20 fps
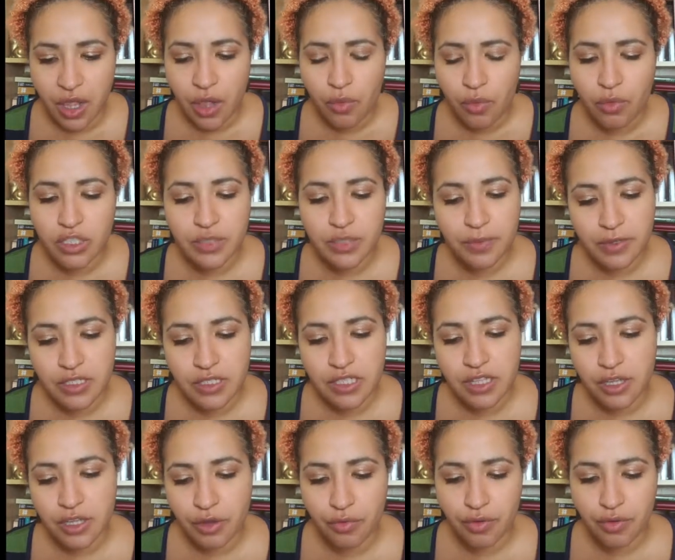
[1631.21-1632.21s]
which puts the
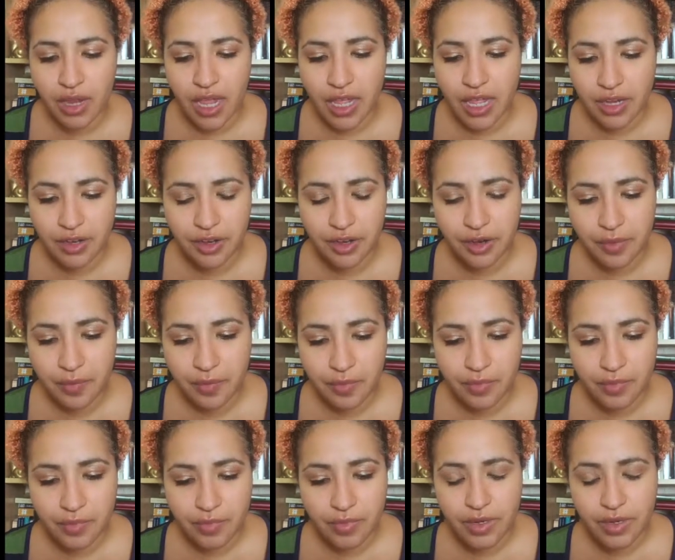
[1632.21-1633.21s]
creator
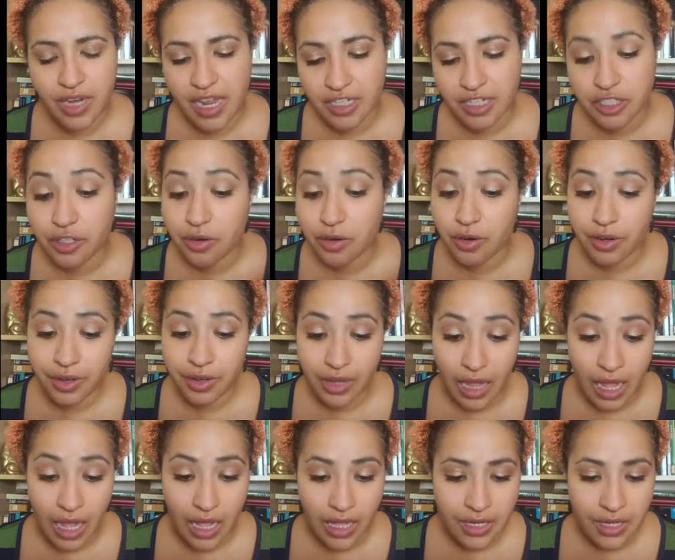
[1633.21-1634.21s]
nature, or
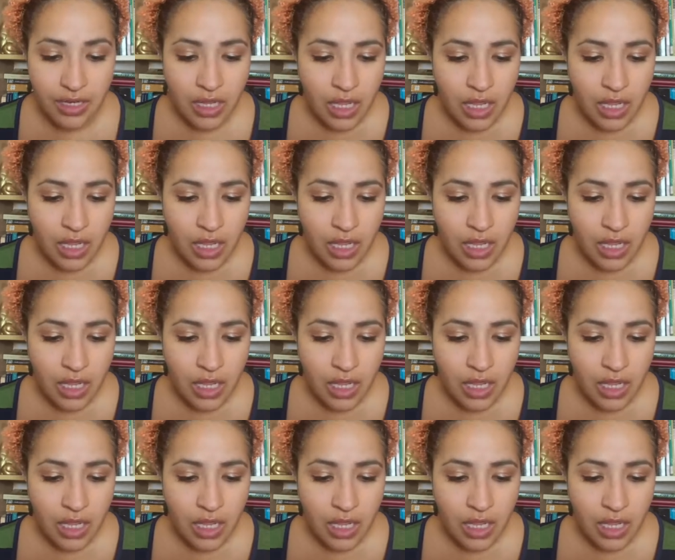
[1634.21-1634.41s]
God,